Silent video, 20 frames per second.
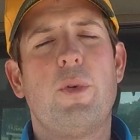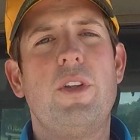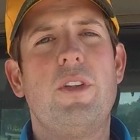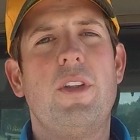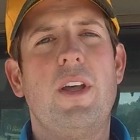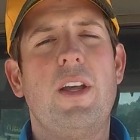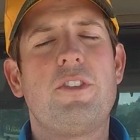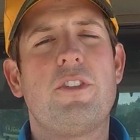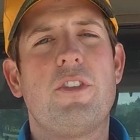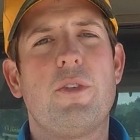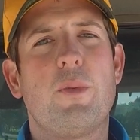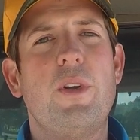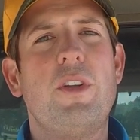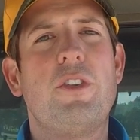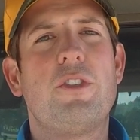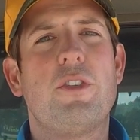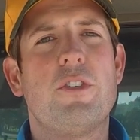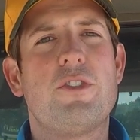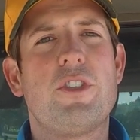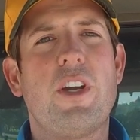that's the
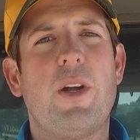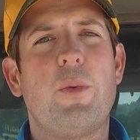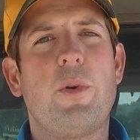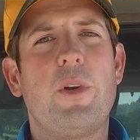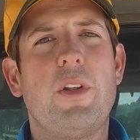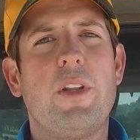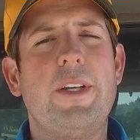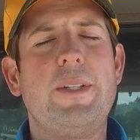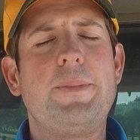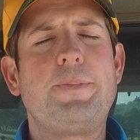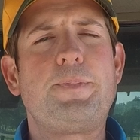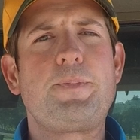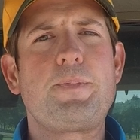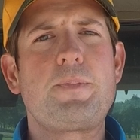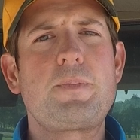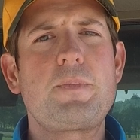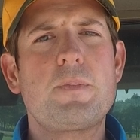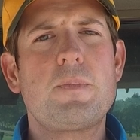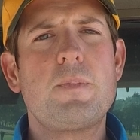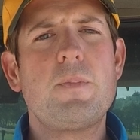research I really
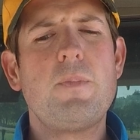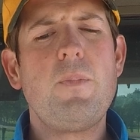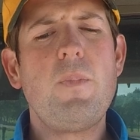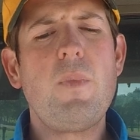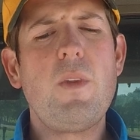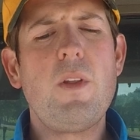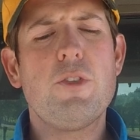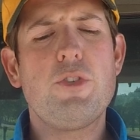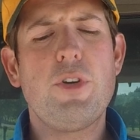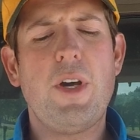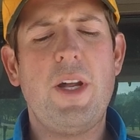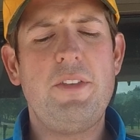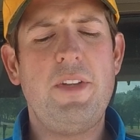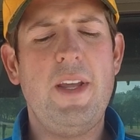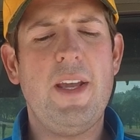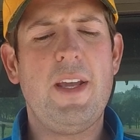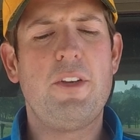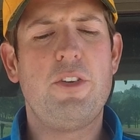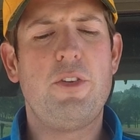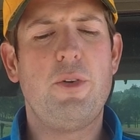try to
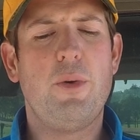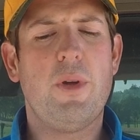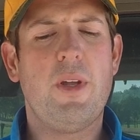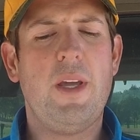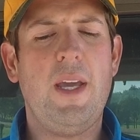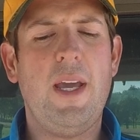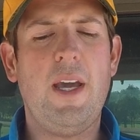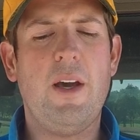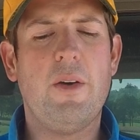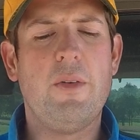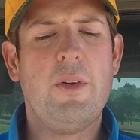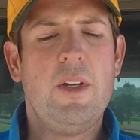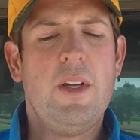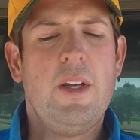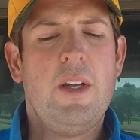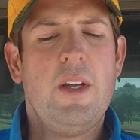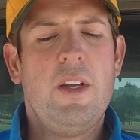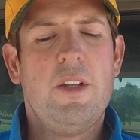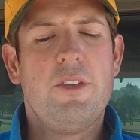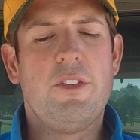take into account.
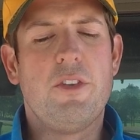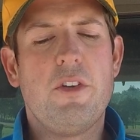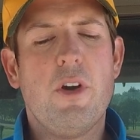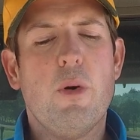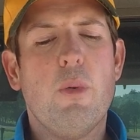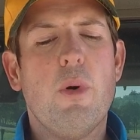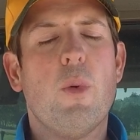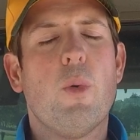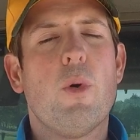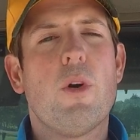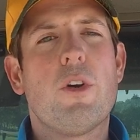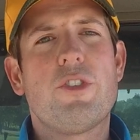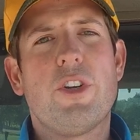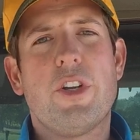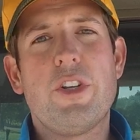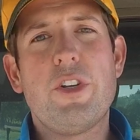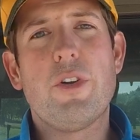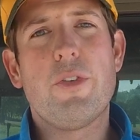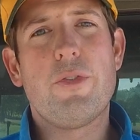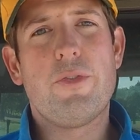So know what works
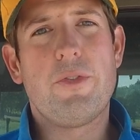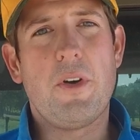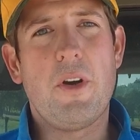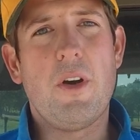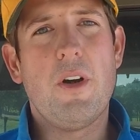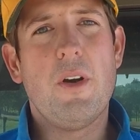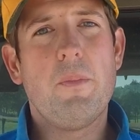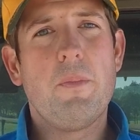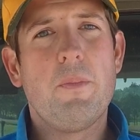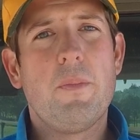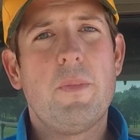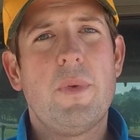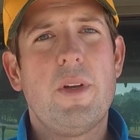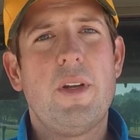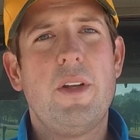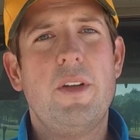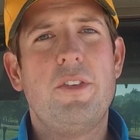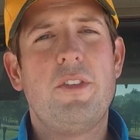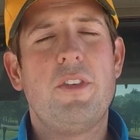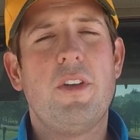on your farm,
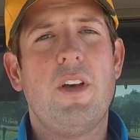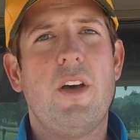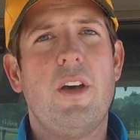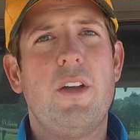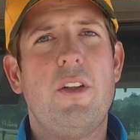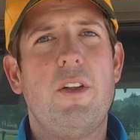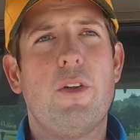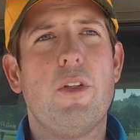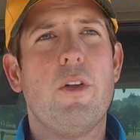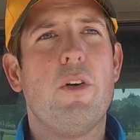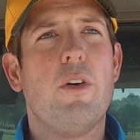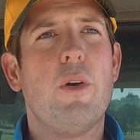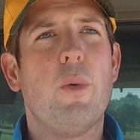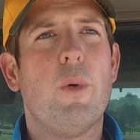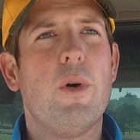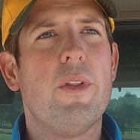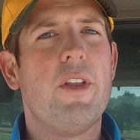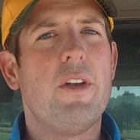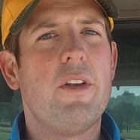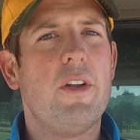because you're the only
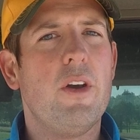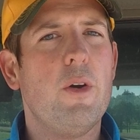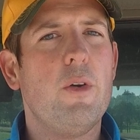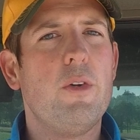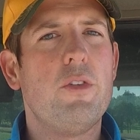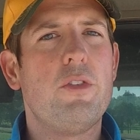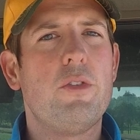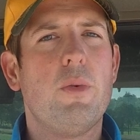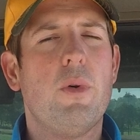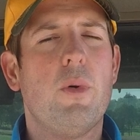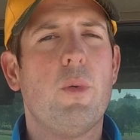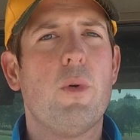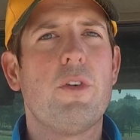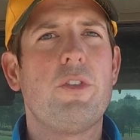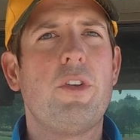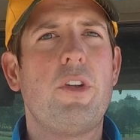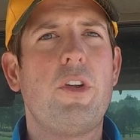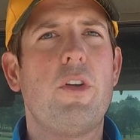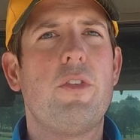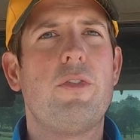one that knows what
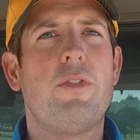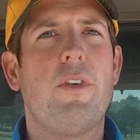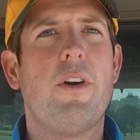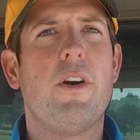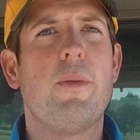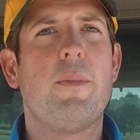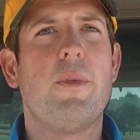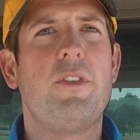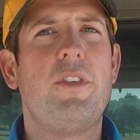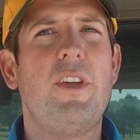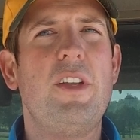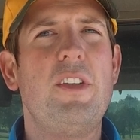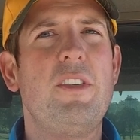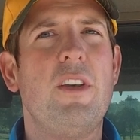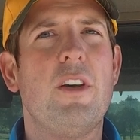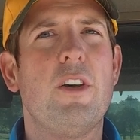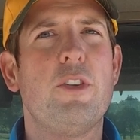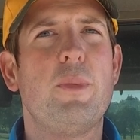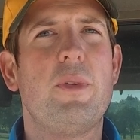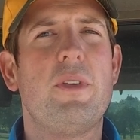works on your farm. The seed
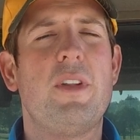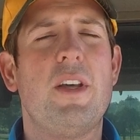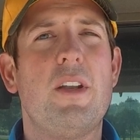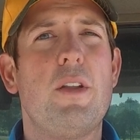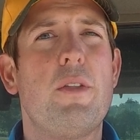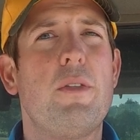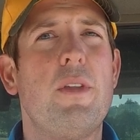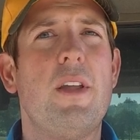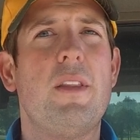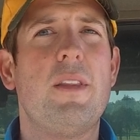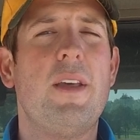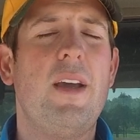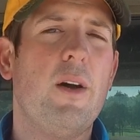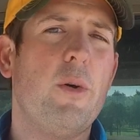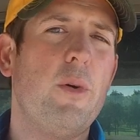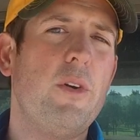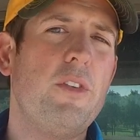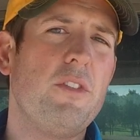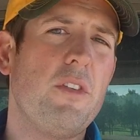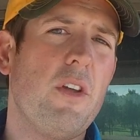salesmen tend to think they
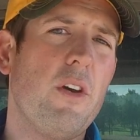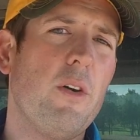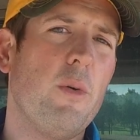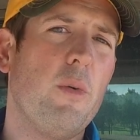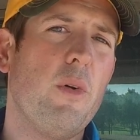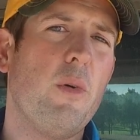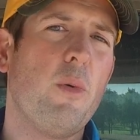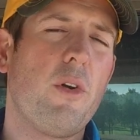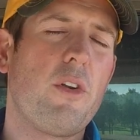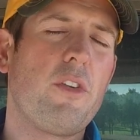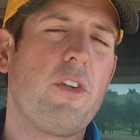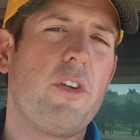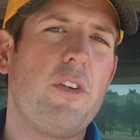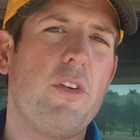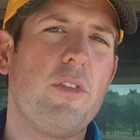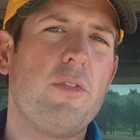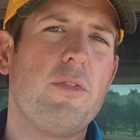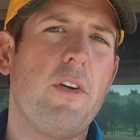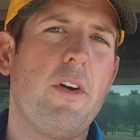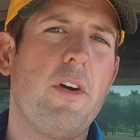always know what works on
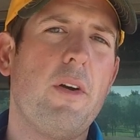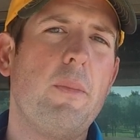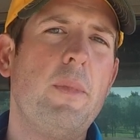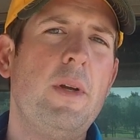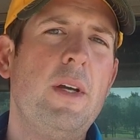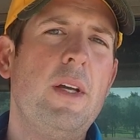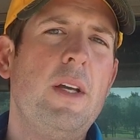your farm.